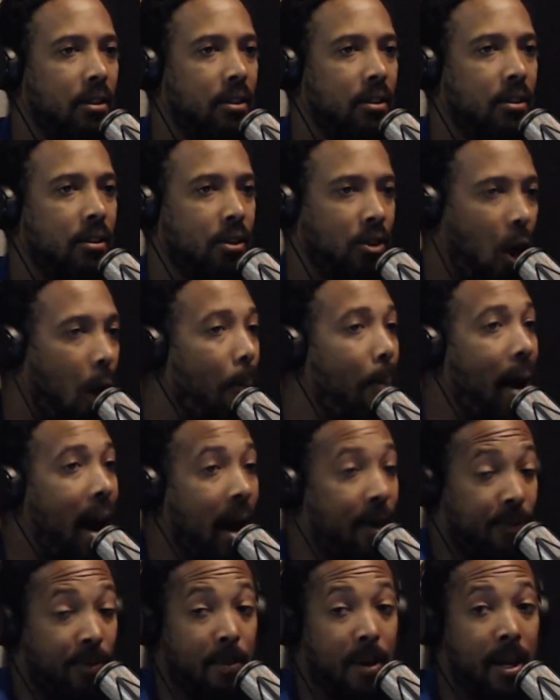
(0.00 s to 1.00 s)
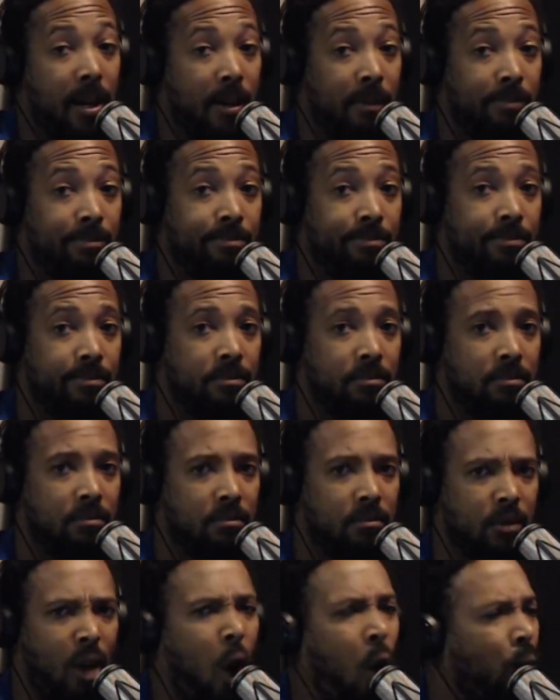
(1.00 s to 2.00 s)
Don't buy them from them.
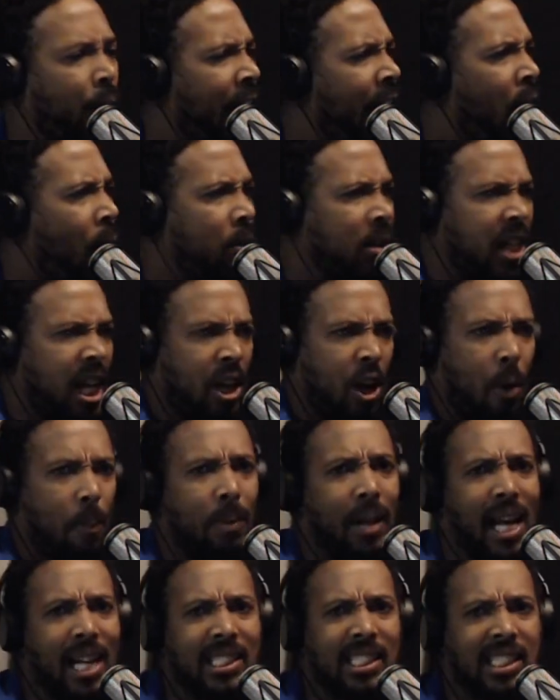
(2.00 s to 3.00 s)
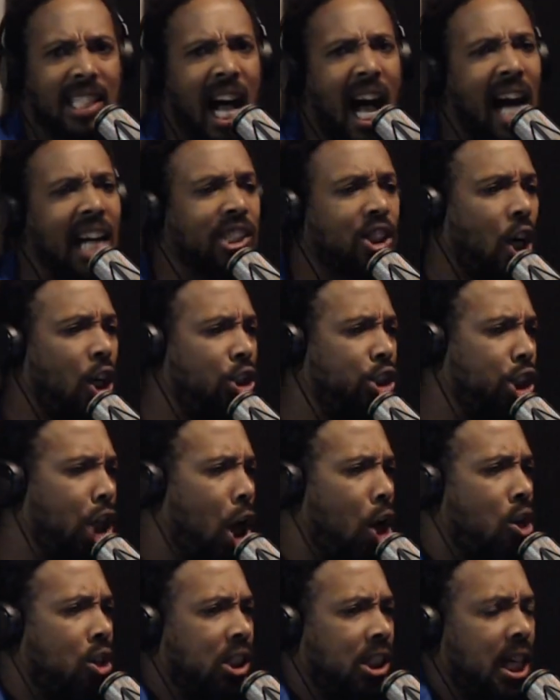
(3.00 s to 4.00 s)
Oh, they always got our black socks, our
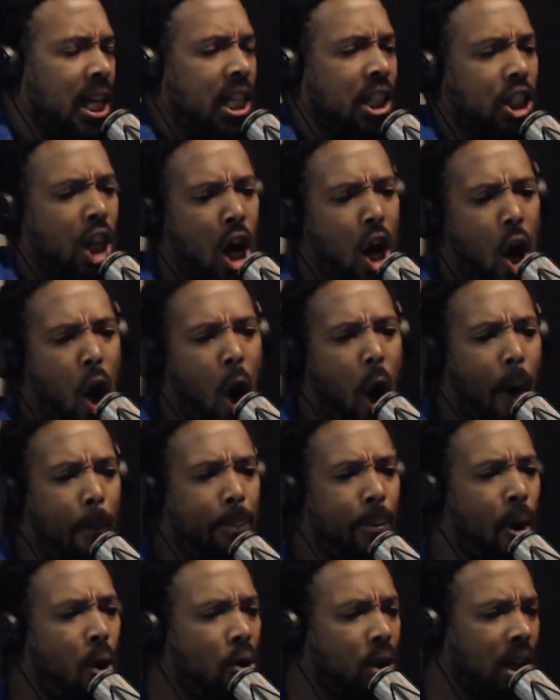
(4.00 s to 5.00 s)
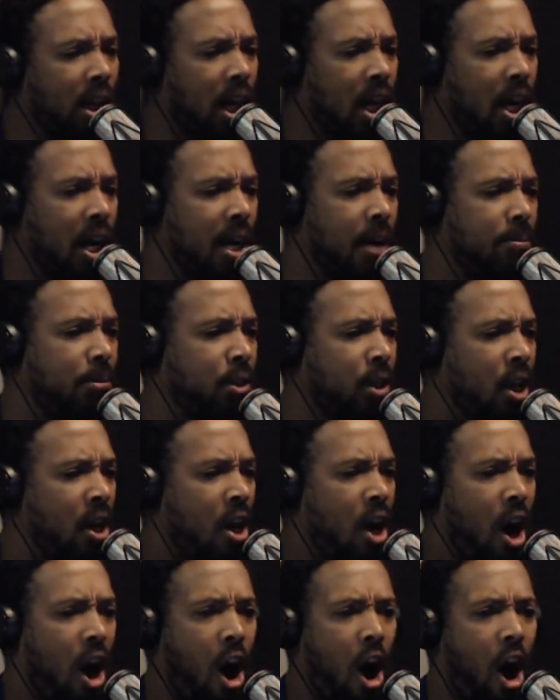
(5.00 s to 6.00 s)
jerseys, our pro clubs,
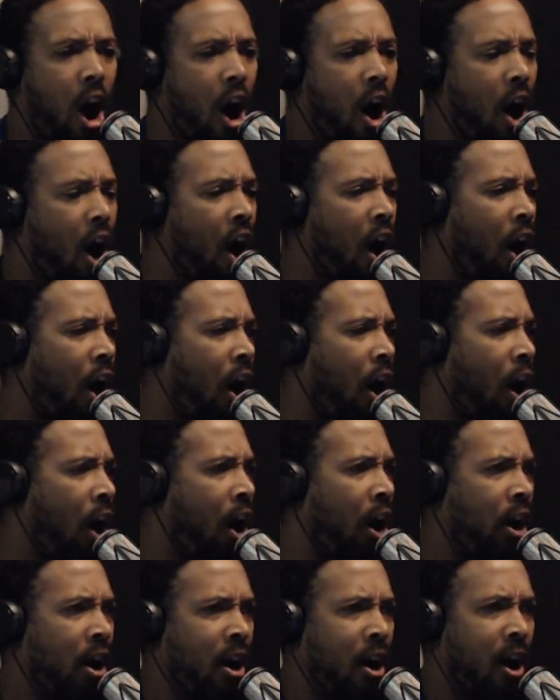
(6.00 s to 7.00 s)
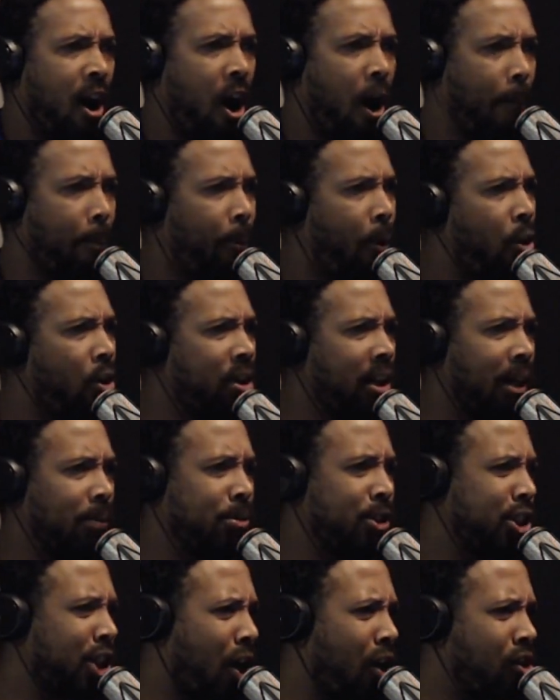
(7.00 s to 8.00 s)
our pro club
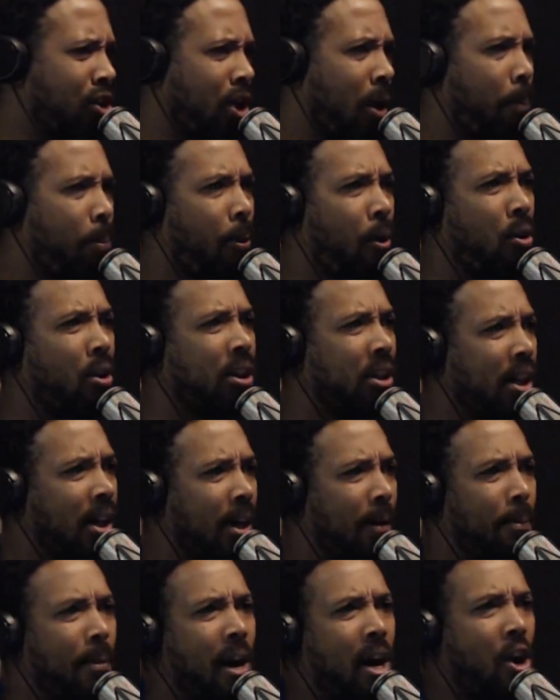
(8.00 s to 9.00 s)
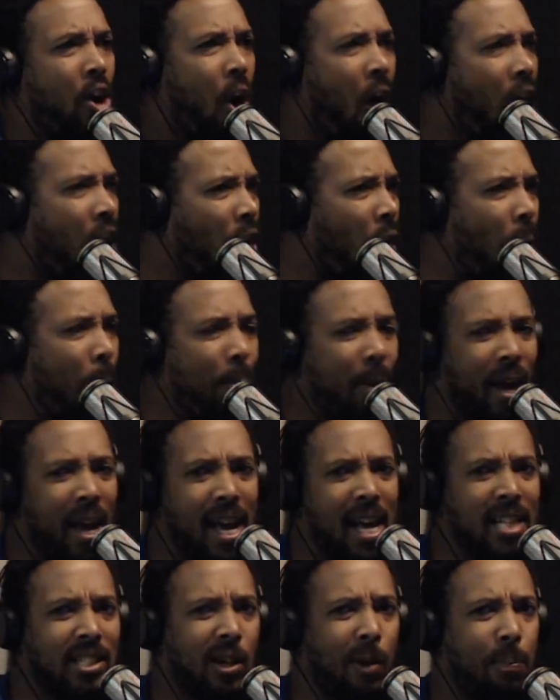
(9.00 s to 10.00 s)
shirts, our pro club cargo
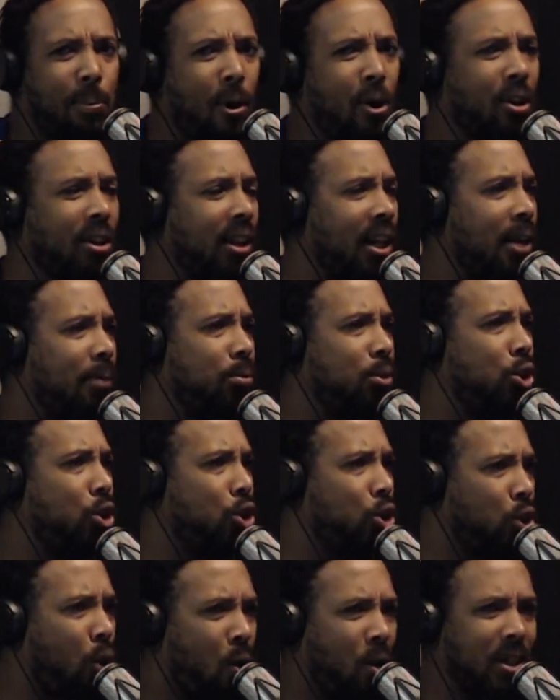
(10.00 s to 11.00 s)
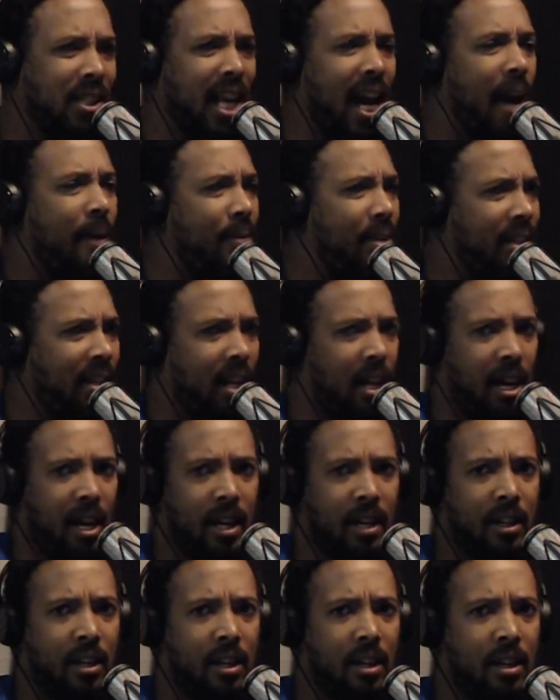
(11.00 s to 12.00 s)
pants, our pro club shorts, everything.
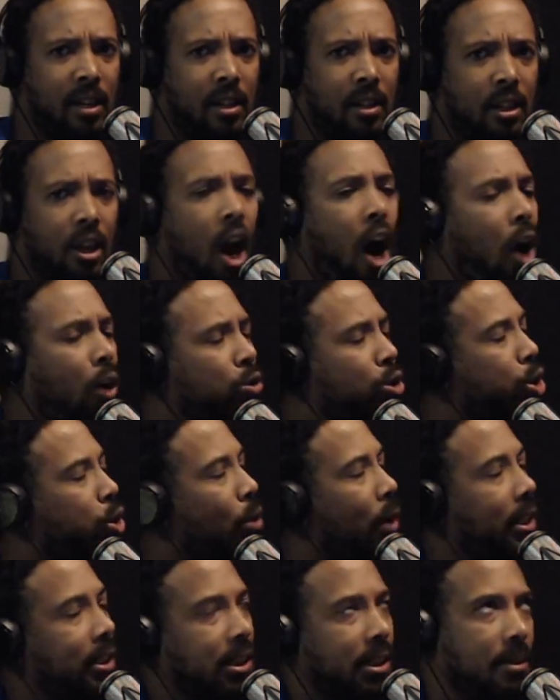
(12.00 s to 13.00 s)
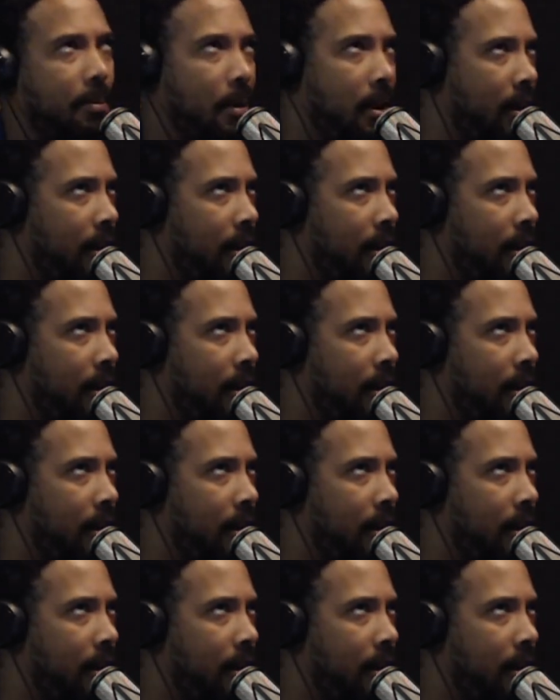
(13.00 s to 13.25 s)
Oh, trust me.